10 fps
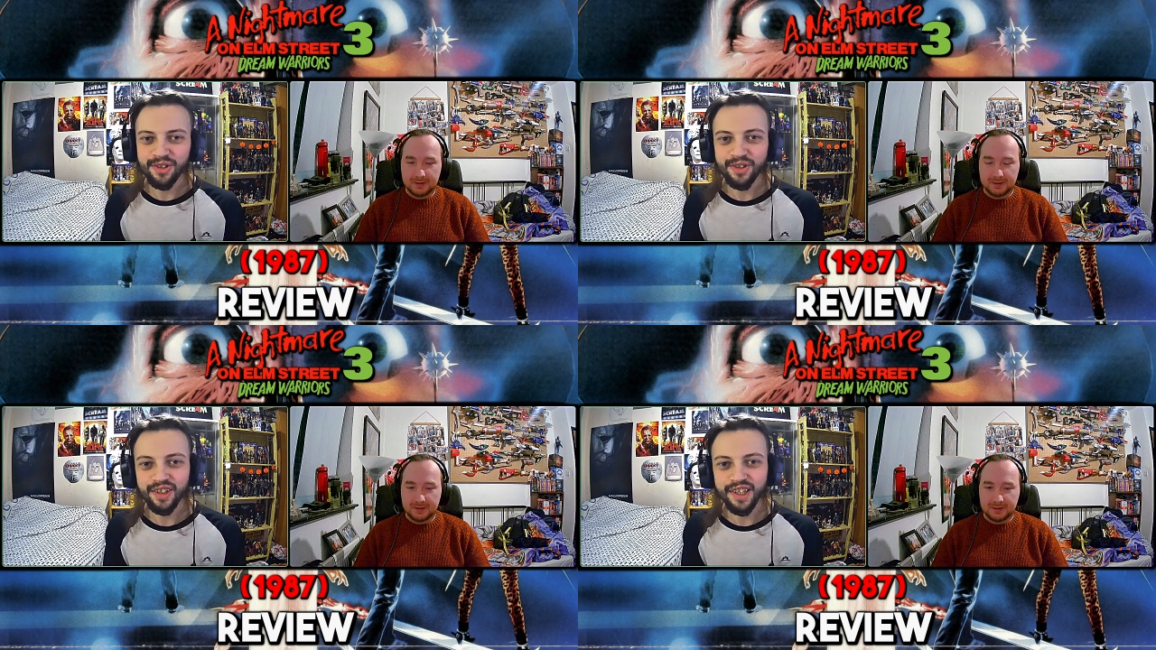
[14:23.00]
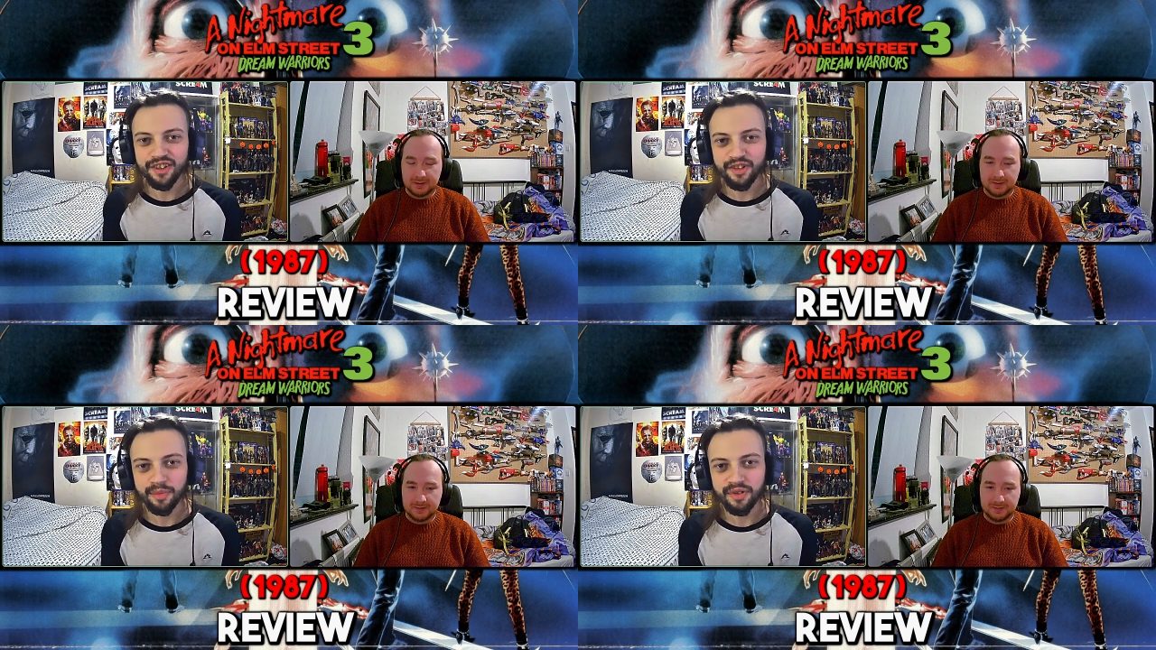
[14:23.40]
Speaker 1: Make sure you like
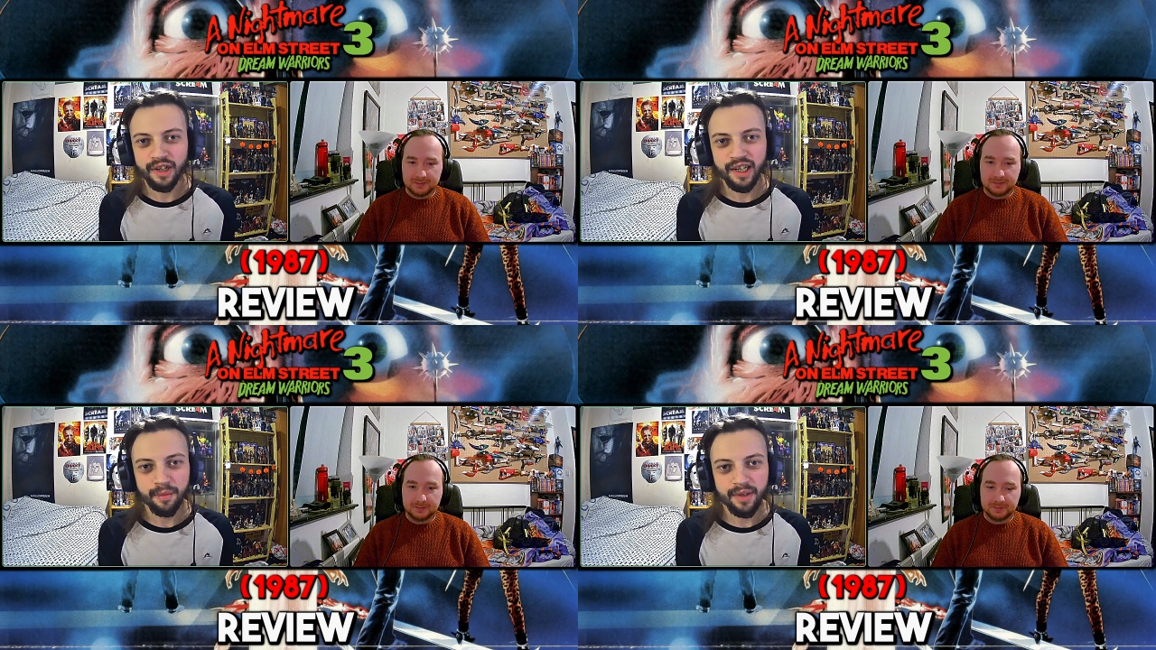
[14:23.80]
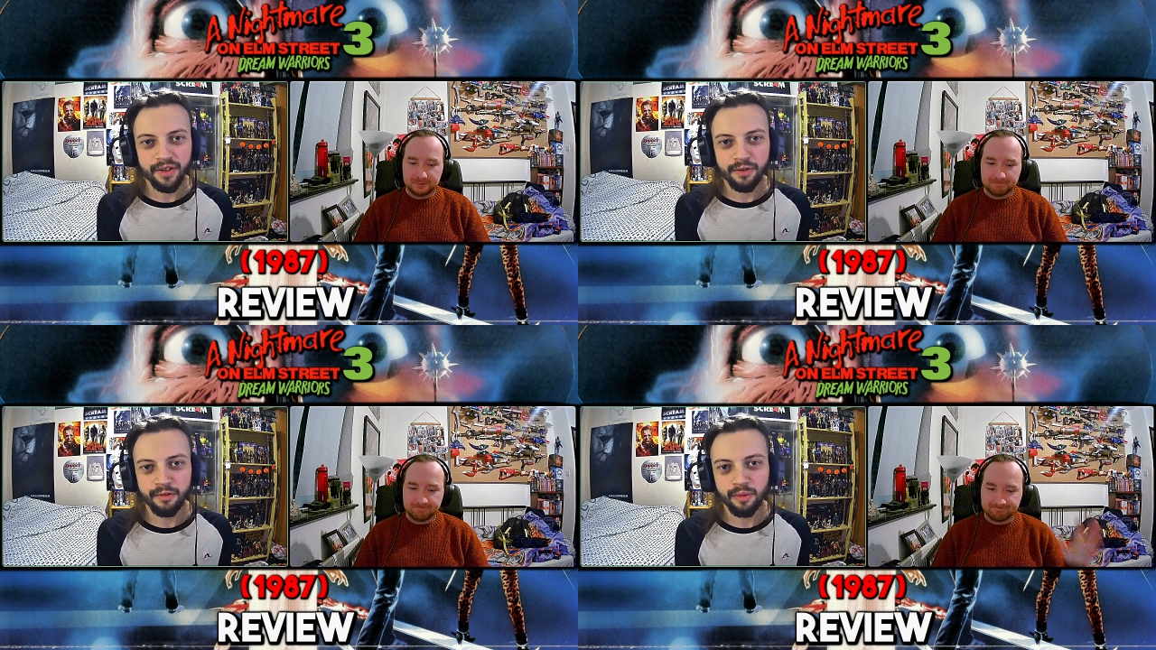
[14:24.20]
and subscribe.
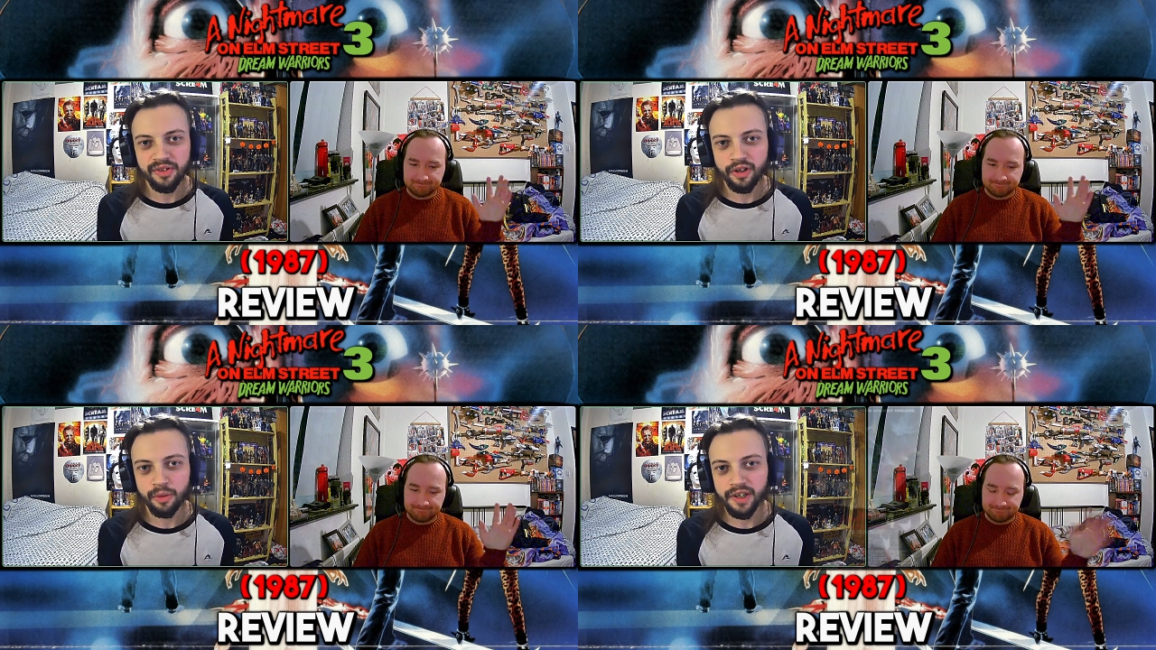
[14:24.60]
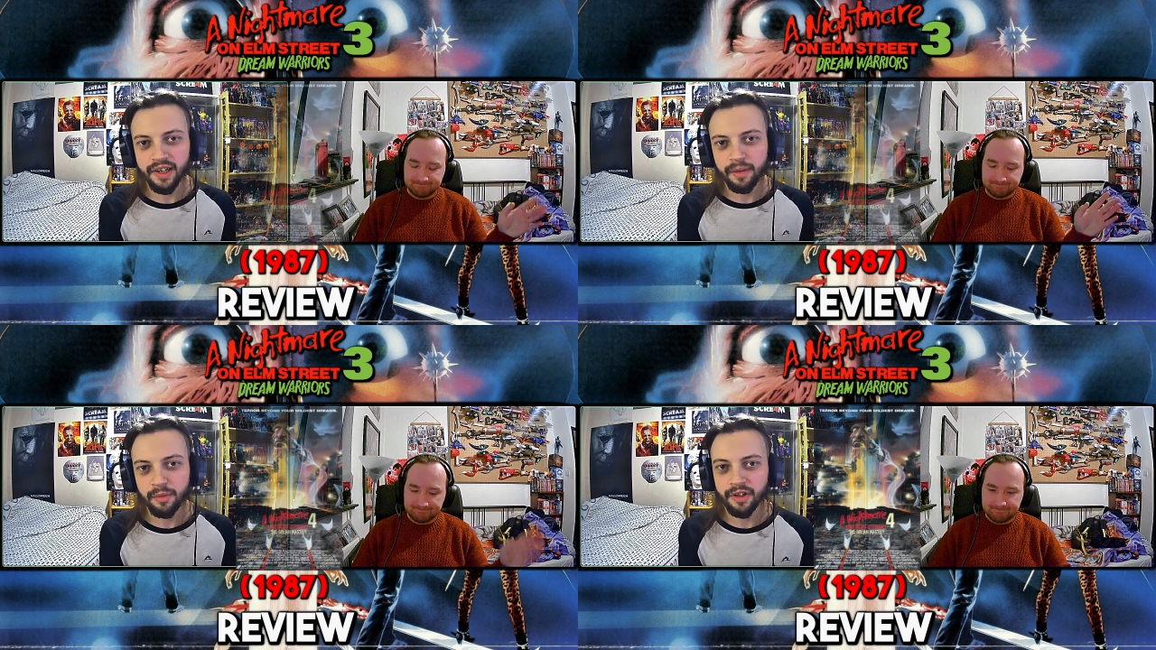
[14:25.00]
Next week we talk about
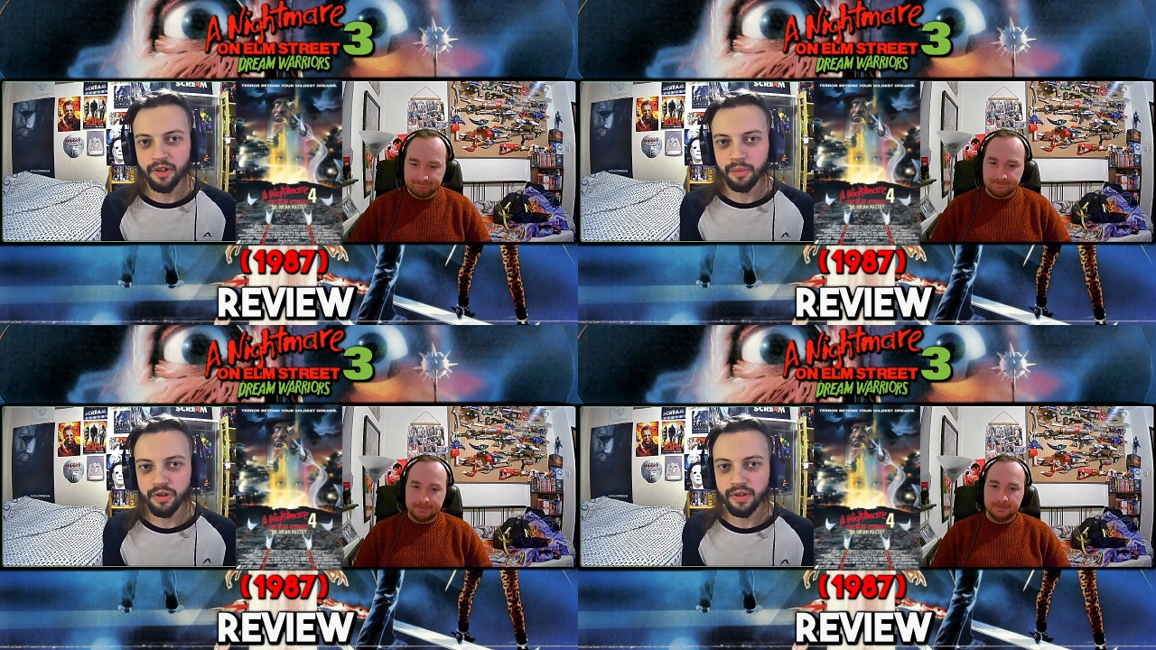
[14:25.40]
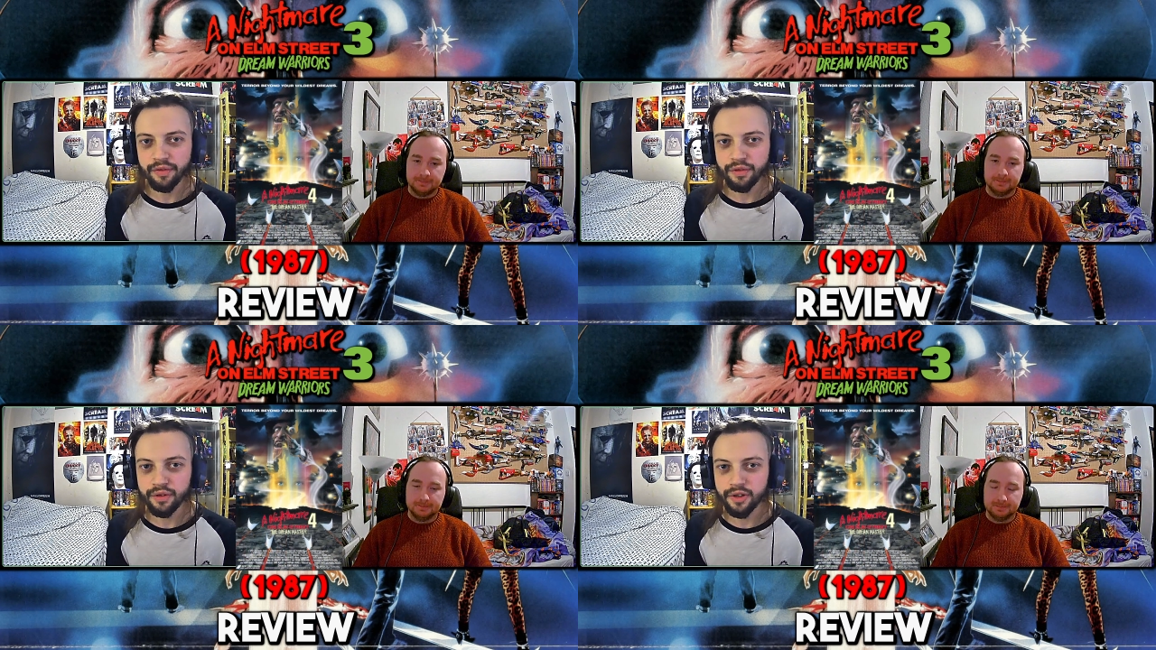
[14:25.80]
Nightmare on Elm Street
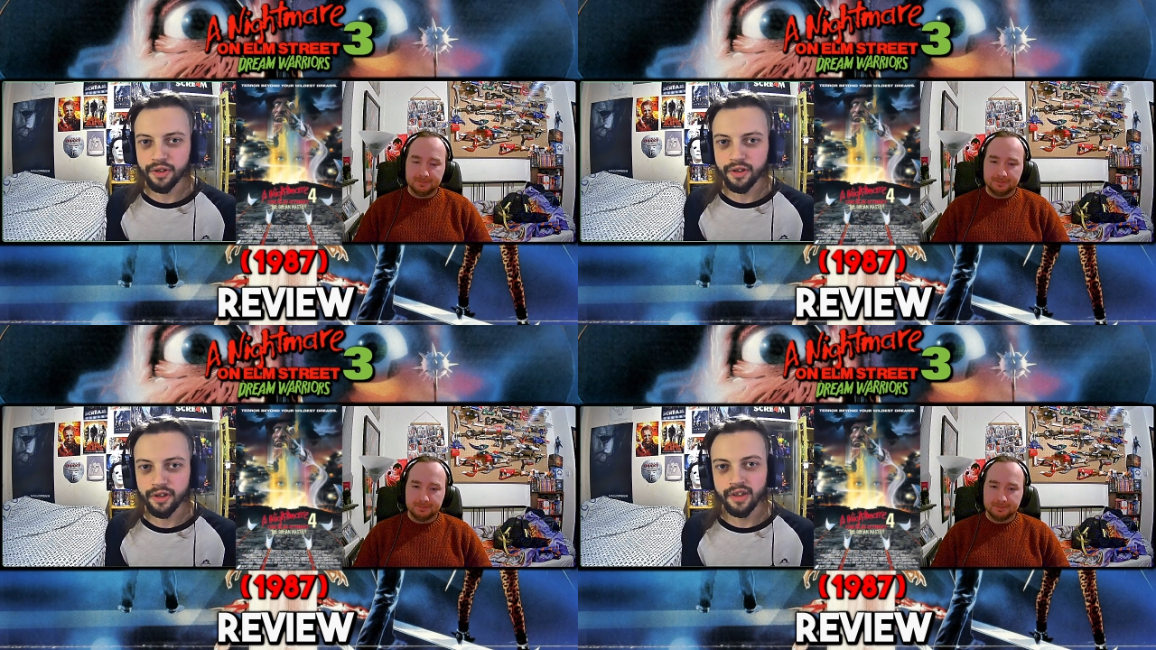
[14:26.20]
Four.